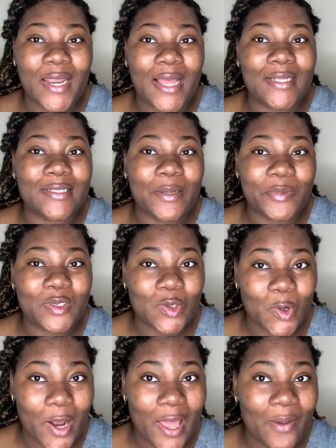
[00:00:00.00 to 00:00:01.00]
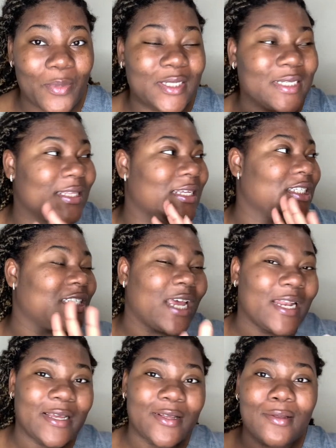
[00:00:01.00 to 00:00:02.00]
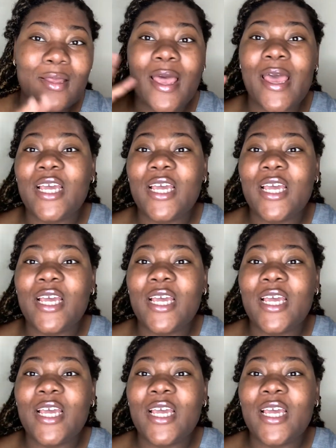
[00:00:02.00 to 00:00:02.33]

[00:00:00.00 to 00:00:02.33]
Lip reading: and subscribe to the channel.